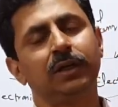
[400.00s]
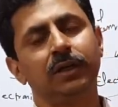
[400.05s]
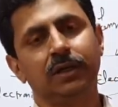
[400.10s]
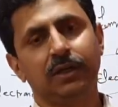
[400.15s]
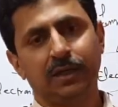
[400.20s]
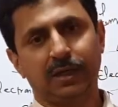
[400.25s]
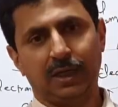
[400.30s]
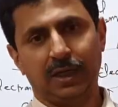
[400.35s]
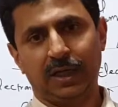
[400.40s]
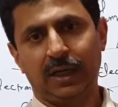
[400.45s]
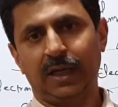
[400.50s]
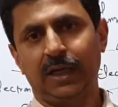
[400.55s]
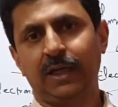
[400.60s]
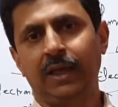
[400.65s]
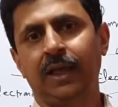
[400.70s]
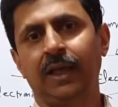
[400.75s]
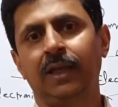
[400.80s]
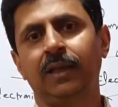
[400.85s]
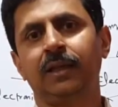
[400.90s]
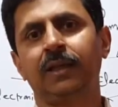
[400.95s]
ANN,
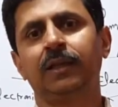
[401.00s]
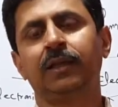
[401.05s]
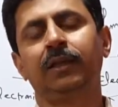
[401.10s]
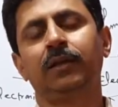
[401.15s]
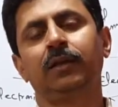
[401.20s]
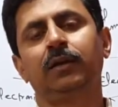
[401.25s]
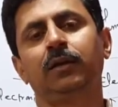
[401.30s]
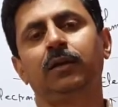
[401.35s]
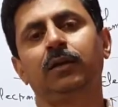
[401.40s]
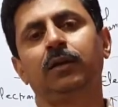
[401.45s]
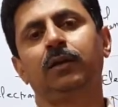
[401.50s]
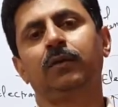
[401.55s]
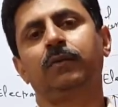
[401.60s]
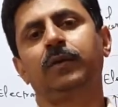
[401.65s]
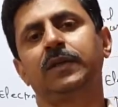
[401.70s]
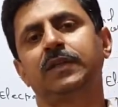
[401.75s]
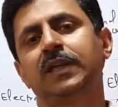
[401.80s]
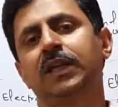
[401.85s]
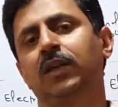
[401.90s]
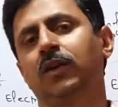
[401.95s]
fuzzy
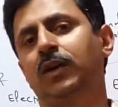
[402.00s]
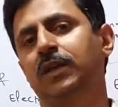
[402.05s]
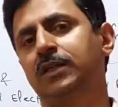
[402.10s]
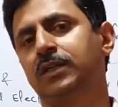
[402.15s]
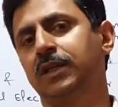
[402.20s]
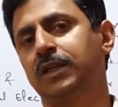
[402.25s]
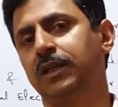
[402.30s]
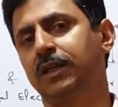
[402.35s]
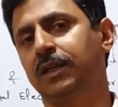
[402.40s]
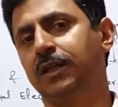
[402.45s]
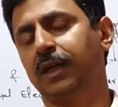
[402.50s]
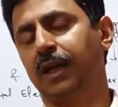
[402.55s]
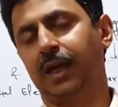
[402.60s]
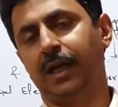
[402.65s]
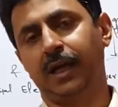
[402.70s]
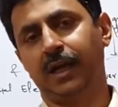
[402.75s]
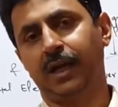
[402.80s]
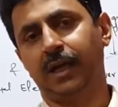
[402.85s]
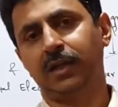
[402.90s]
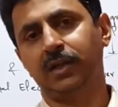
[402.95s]
logic, and
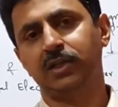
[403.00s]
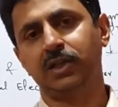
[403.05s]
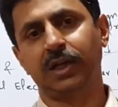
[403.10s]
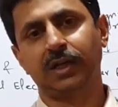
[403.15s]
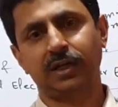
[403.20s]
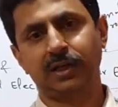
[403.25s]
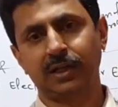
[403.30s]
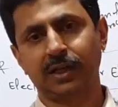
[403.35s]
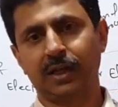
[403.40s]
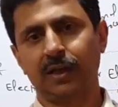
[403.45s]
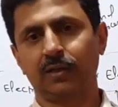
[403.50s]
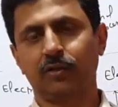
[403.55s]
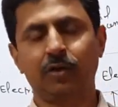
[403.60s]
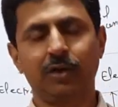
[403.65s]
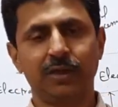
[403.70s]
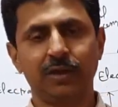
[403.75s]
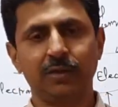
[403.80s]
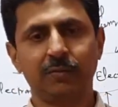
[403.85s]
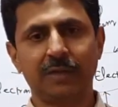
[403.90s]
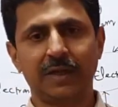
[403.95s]
genetic algorithm,
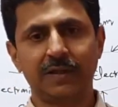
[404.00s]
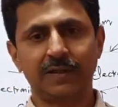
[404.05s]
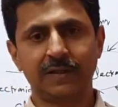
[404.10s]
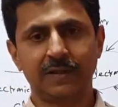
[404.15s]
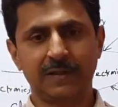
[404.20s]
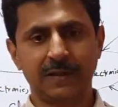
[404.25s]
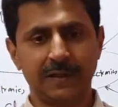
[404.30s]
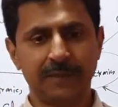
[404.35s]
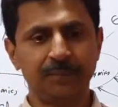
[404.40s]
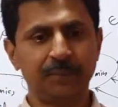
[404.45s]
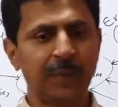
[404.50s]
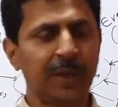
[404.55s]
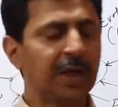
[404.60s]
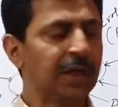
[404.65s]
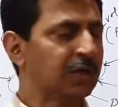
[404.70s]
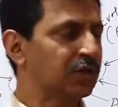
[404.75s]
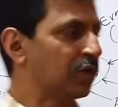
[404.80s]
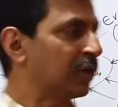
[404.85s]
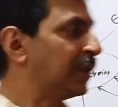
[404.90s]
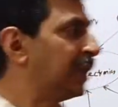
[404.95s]
etc. So
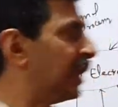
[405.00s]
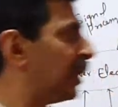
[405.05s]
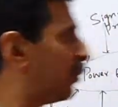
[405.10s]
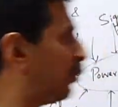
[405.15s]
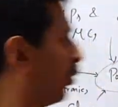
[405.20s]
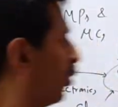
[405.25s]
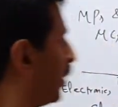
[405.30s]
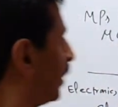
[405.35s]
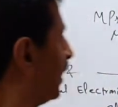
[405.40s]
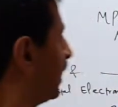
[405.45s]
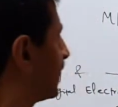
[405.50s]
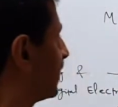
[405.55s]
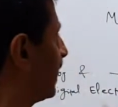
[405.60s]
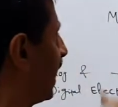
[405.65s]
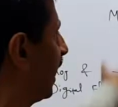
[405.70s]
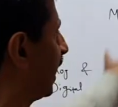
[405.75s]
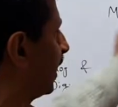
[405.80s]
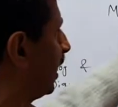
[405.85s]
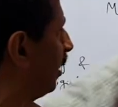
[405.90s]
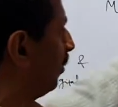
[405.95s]
therefore, this
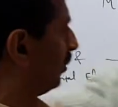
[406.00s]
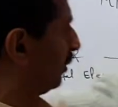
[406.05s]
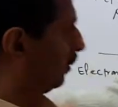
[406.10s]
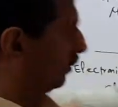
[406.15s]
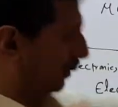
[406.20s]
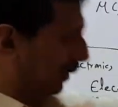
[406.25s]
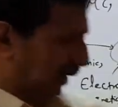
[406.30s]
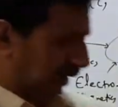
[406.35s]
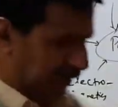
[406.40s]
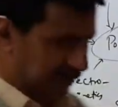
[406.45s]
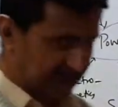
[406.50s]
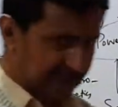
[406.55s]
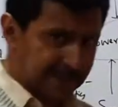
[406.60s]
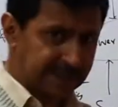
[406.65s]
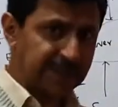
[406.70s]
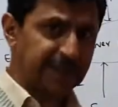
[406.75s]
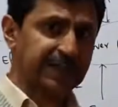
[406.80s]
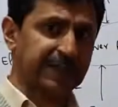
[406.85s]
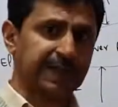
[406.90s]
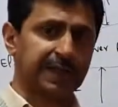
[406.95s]
diagram and this
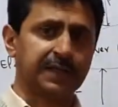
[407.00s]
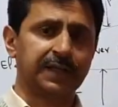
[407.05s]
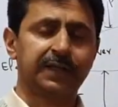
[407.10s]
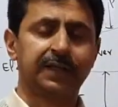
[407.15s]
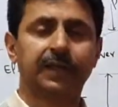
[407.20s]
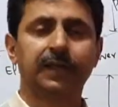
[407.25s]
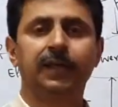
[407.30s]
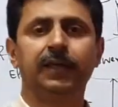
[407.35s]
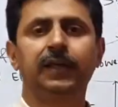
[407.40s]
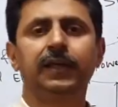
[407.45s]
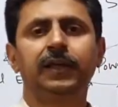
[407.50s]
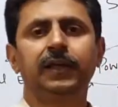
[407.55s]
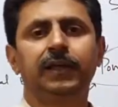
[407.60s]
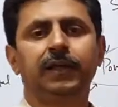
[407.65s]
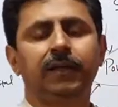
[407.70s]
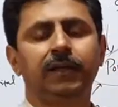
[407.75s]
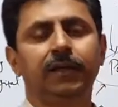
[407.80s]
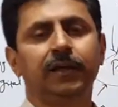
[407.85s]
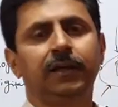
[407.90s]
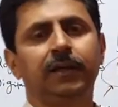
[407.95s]
discussion clearly
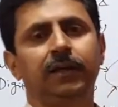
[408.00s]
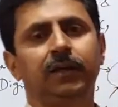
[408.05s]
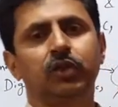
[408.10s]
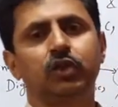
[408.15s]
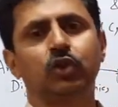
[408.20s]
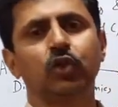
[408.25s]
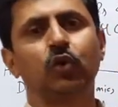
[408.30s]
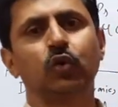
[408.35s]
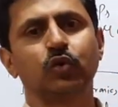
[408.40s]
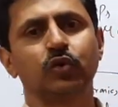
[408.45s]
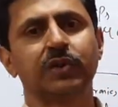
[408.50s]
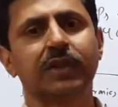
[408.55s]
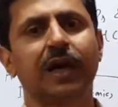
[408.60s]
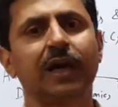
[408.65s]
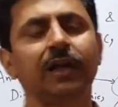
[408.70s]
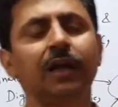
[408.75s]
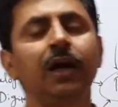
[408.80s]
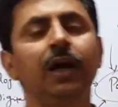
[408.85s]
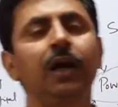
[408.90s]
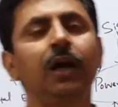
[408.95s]
shows that
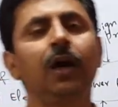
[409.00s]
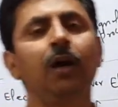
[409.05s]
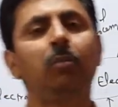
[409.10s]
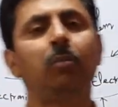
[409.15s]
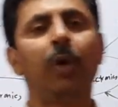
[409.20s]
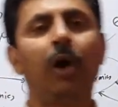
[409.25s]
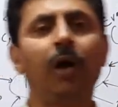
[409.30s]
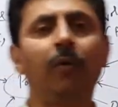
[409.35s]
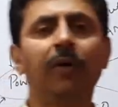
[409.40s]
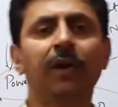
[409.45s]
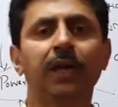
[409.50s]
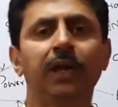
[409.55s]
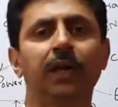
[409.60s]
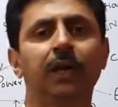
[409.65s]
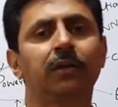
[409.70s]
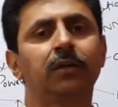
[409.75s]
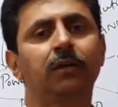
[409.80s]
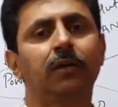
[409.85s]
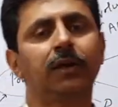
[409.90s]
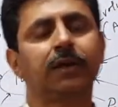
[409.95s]
power
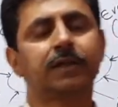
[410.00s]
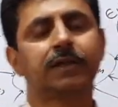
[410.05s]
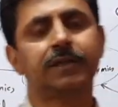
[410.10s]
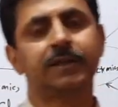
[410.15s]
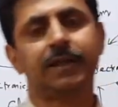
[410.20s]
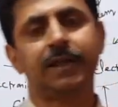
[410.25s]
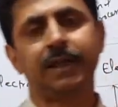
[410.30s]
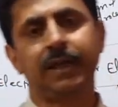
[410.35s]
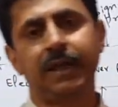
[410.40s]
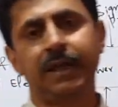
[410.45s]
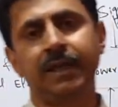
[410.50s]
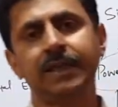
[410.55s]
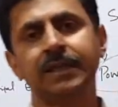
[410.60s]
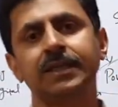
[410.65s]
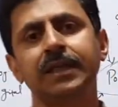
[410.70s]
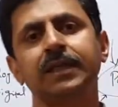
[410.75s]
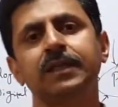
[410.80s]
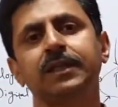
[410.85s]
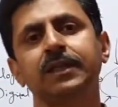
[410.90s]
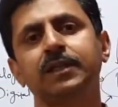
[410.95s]
electronics is an
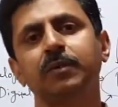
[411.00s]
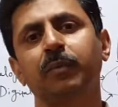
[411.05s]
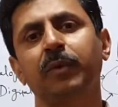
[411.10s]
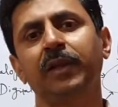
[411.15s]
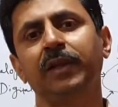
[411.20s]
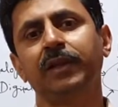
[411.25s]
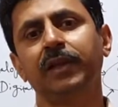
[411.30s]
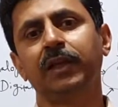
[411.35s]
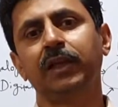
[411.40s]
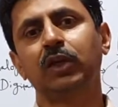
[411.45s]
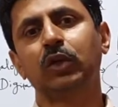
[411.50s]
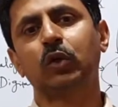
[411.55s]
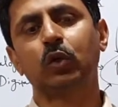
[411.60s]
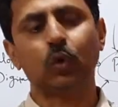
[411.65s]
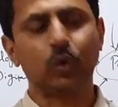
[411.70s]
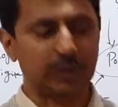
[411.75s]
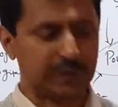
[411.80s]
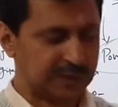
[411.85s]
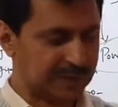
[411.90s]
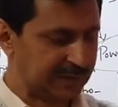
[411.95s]
interdisciplinary
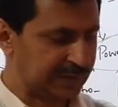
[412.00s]
course,